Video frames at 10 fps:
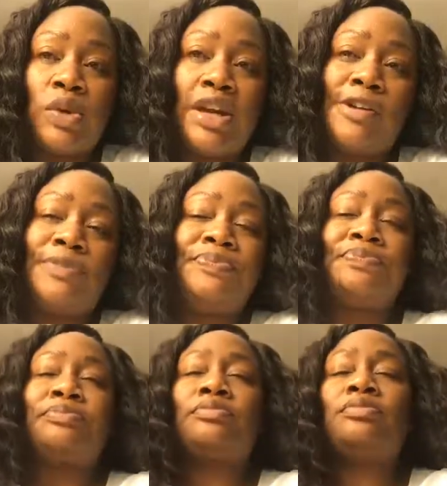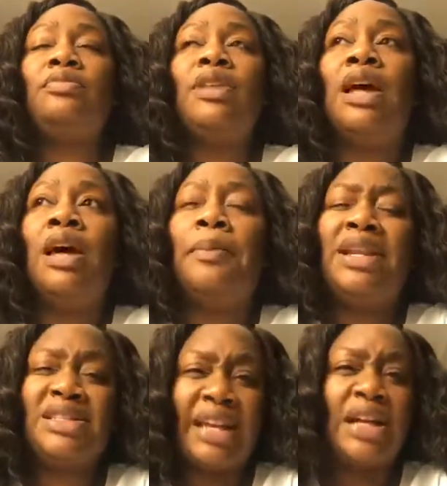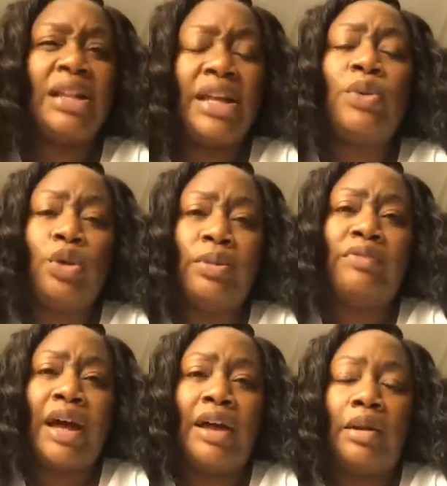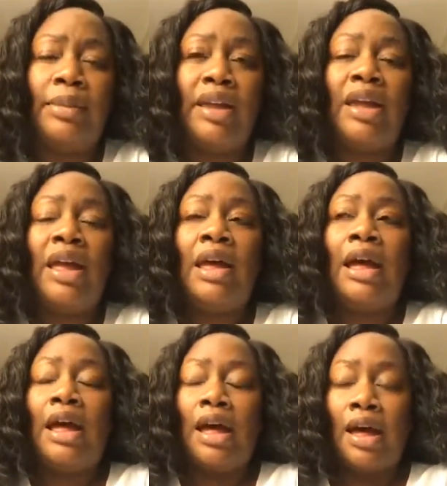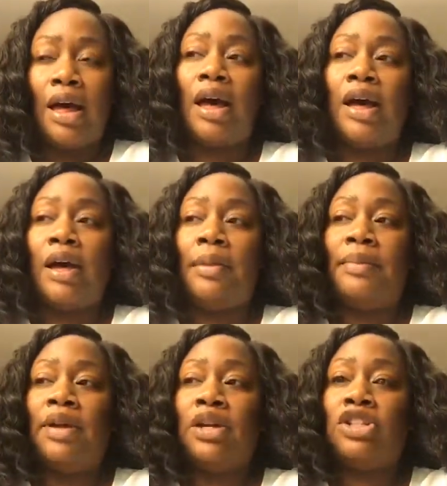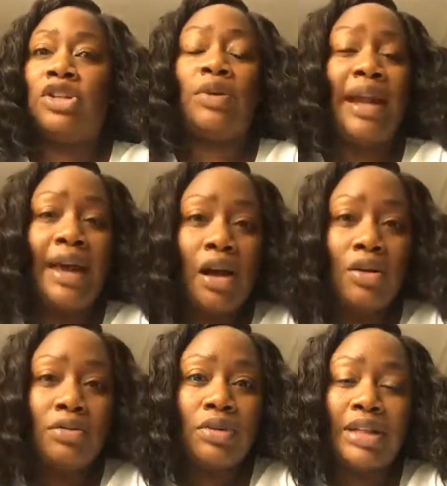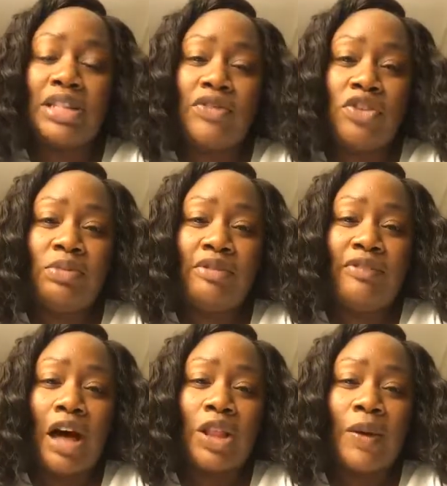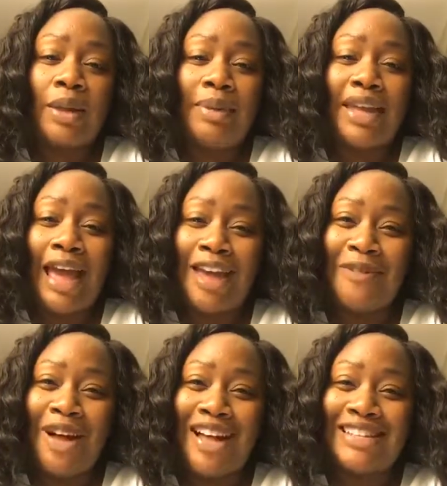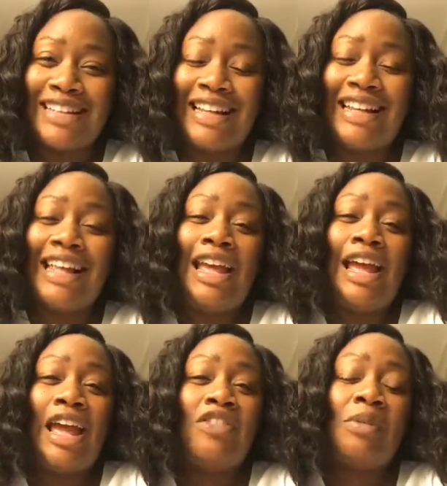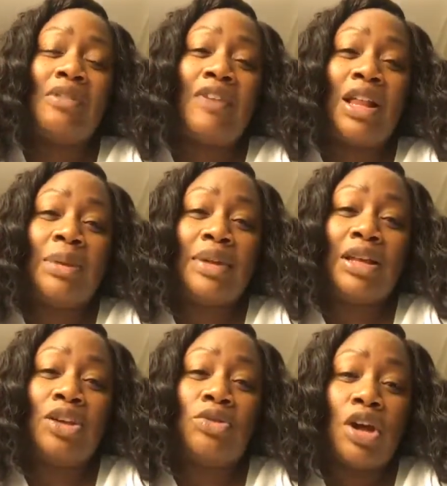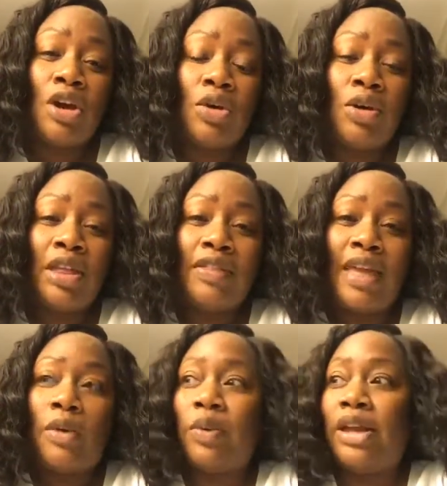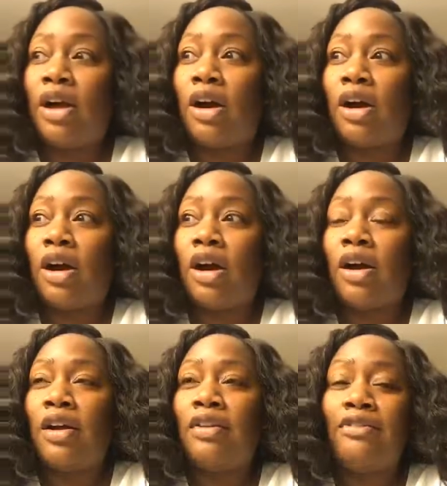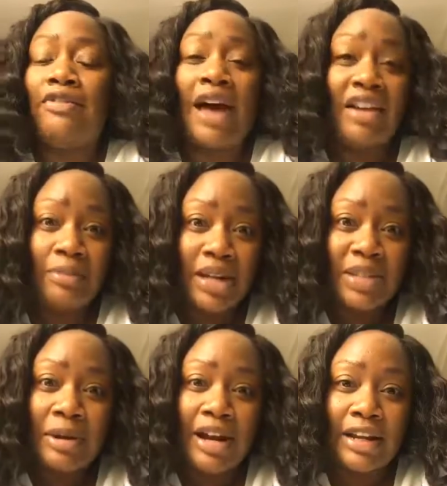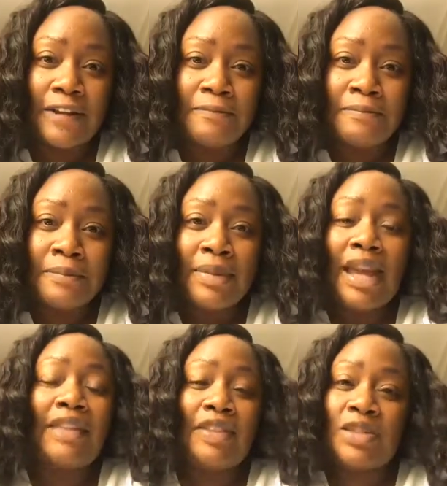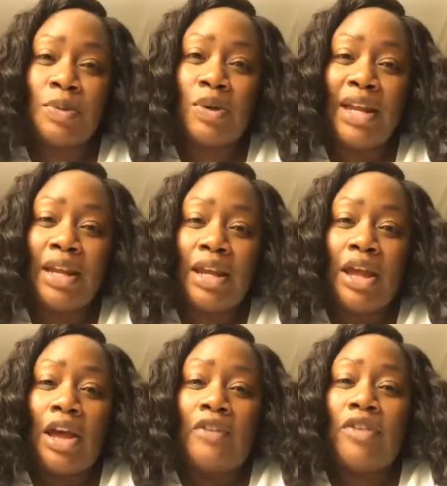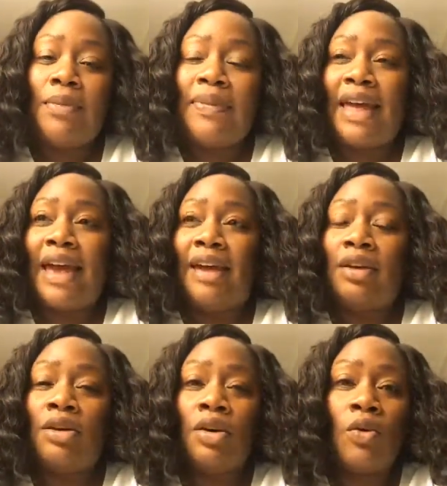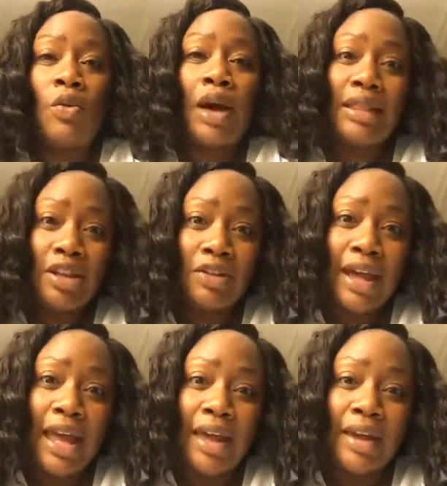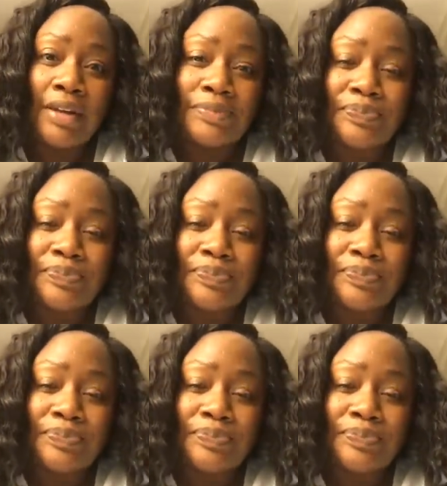well. But it's like a clean room environment. So now, like I said, if you've been following me, hey Rosalind, if you've been following me, you know that we are 5 months pregnant at this point from that one little egg